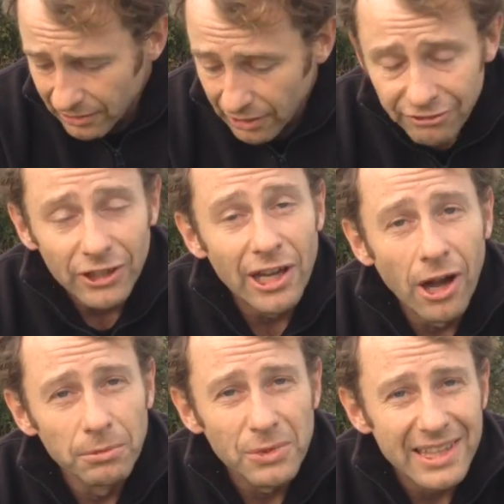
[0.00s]
Now, fully
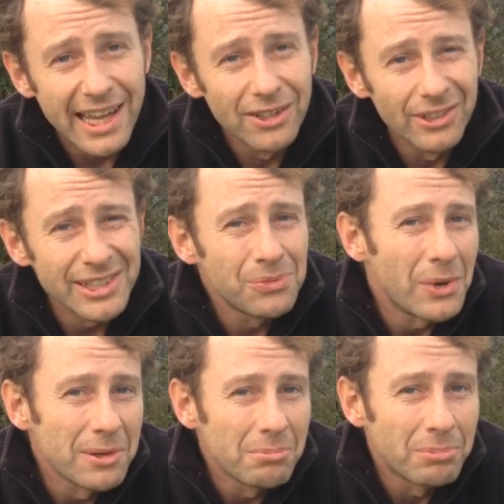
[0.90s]
armed with that knowledge,
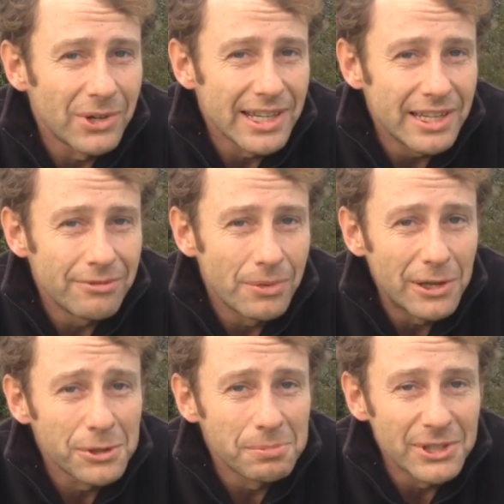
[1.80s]
one brave
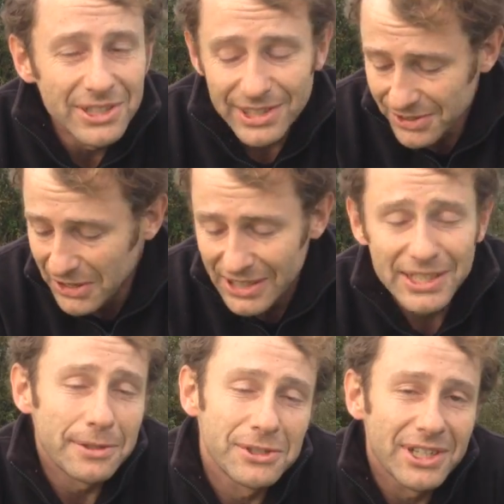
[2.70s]
Welshman decided
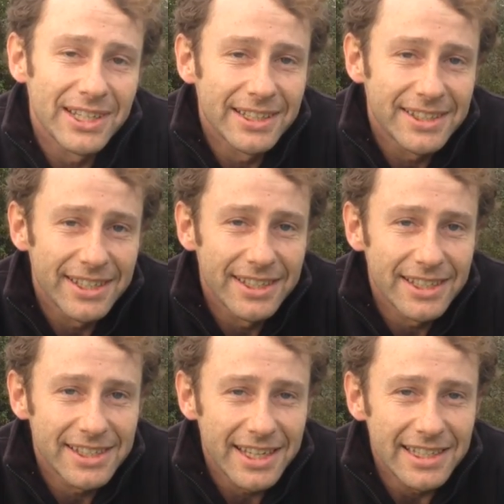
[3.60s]
he was going
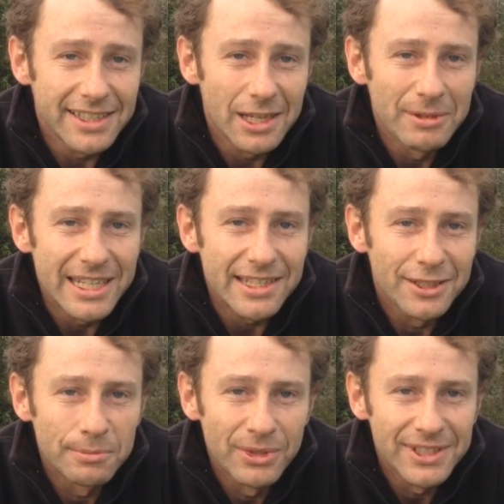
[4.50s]
to take some and eat
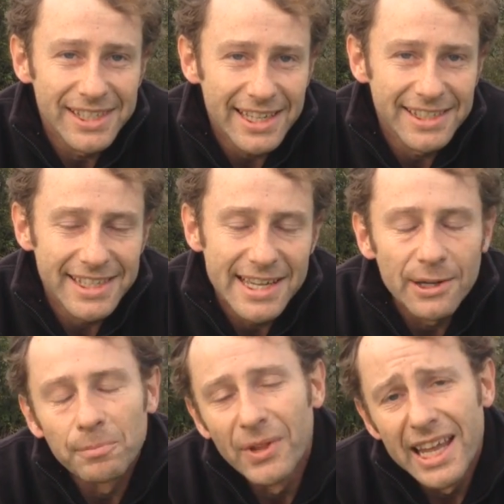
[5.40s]
them and test it
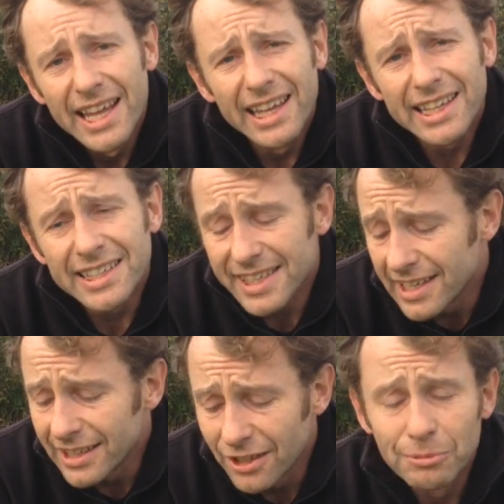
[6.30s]
out. He
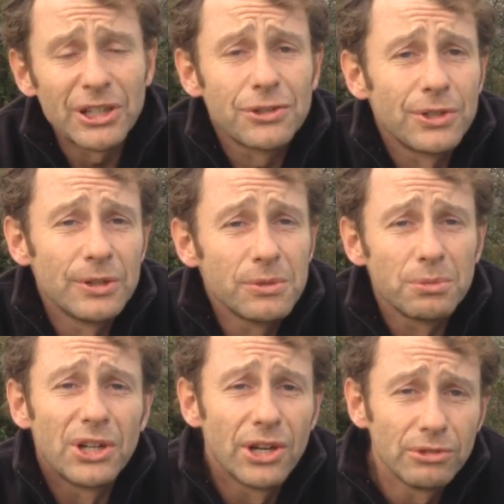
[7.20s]
said that the mushrooms
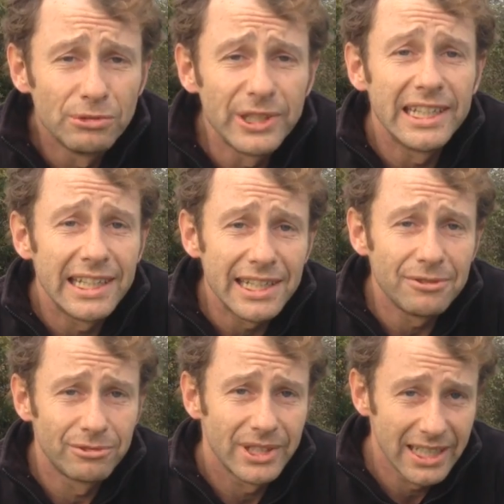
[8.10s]
were really,
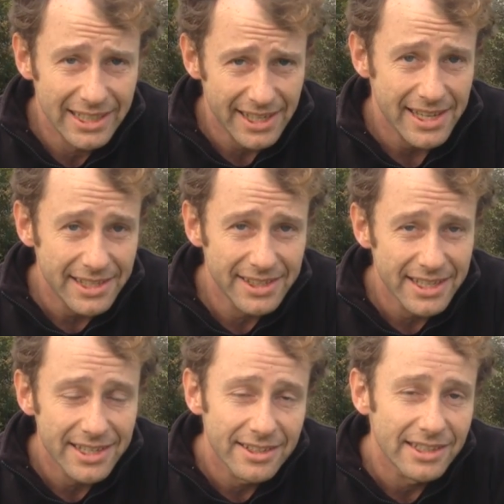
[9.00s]
really
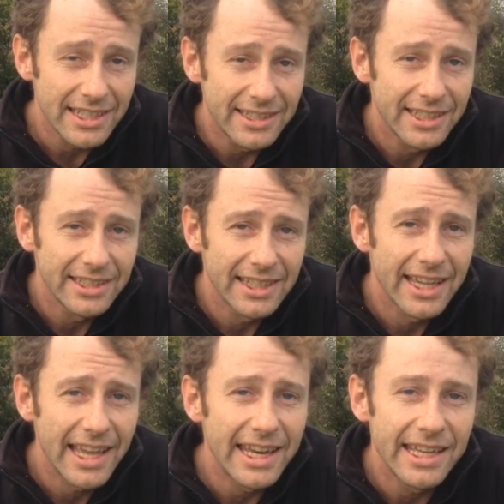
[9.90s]
tasty and he didn't
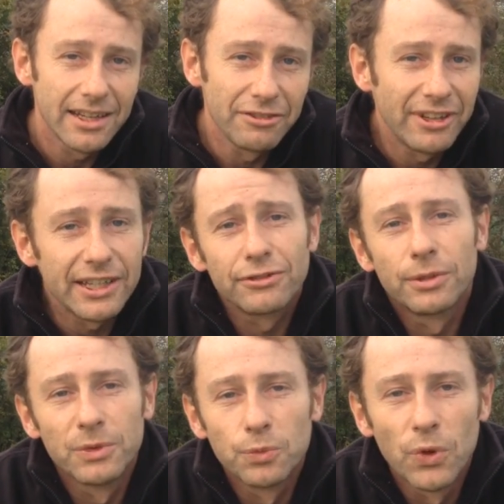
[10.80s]
get any ill effect
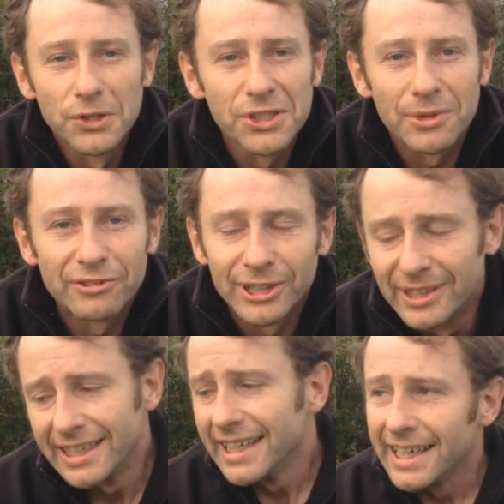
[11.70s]
from them whatsoever.
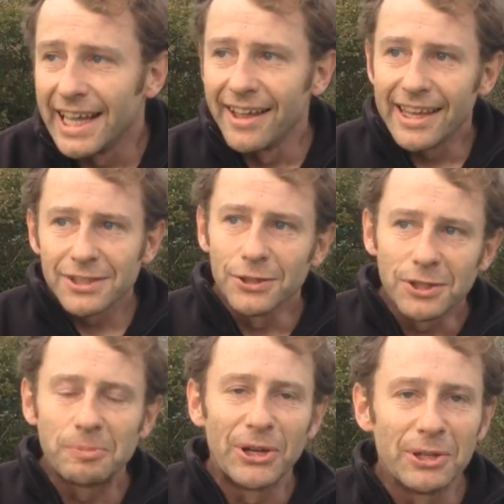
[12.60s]
Now, that sort
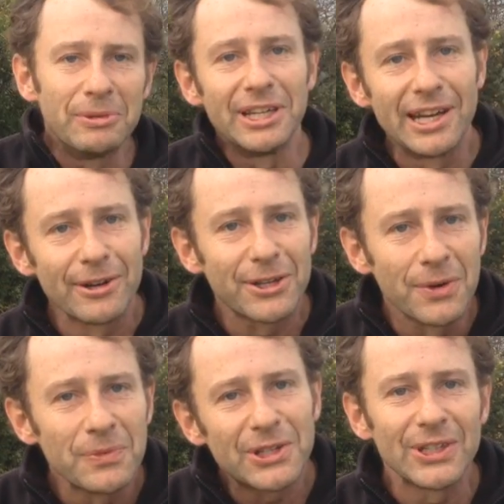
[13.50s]
of spurred me and Eric
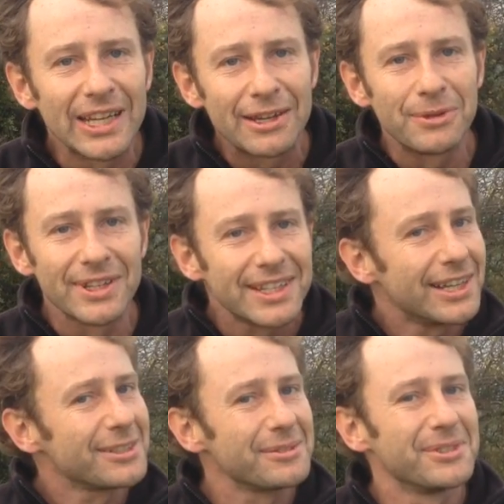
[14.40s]
on. We couldn't have one of the
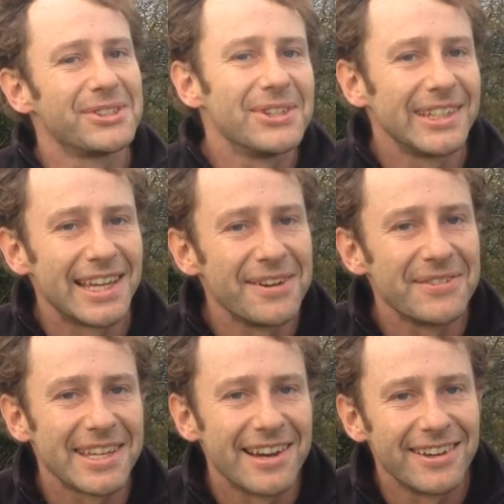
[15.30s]
customers doing that
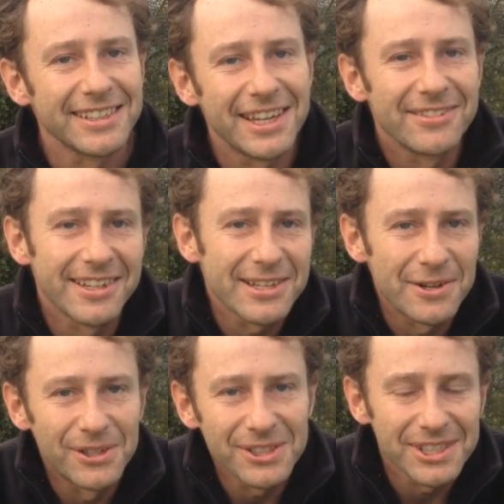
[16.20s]
without us having a
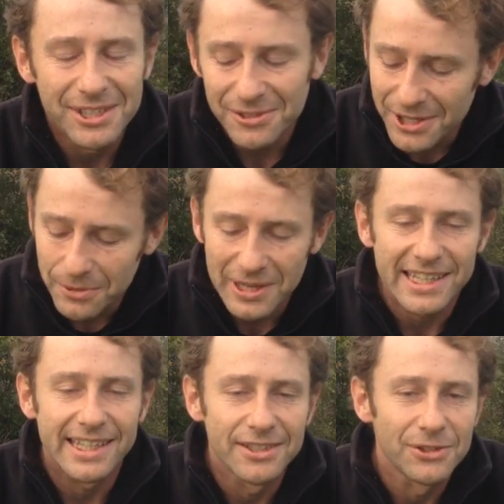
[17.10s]
go ourselves, so we
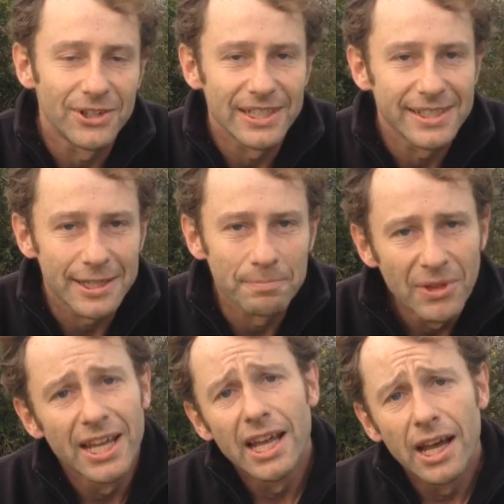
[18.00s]
then tried some.
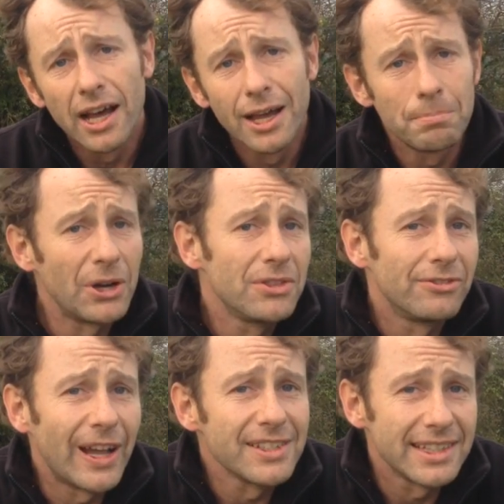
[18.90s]
Uh, both
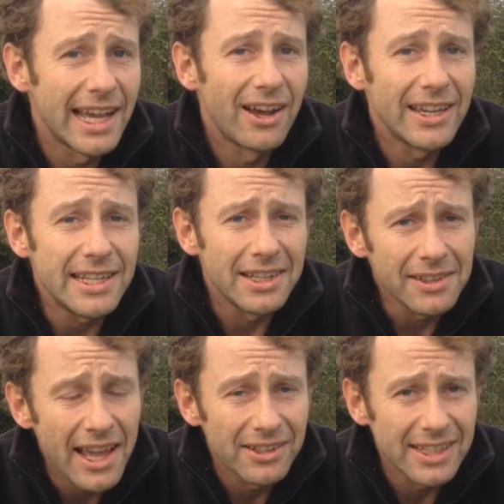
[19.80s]
of us now eat the
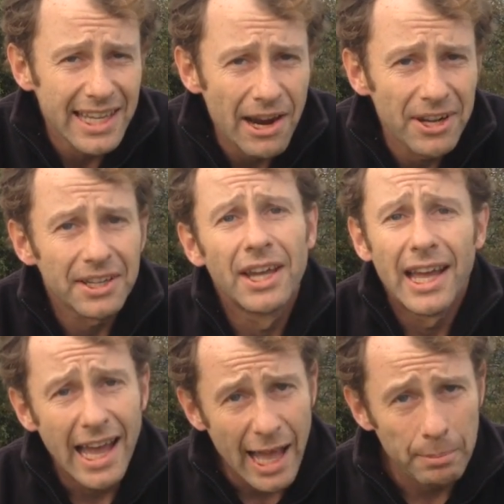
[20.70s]
clouded agaric
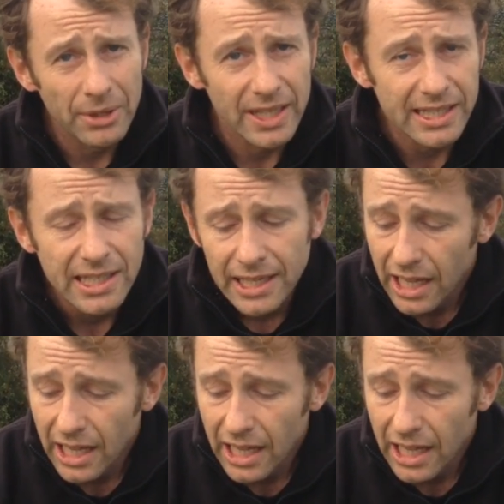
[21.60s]
happily.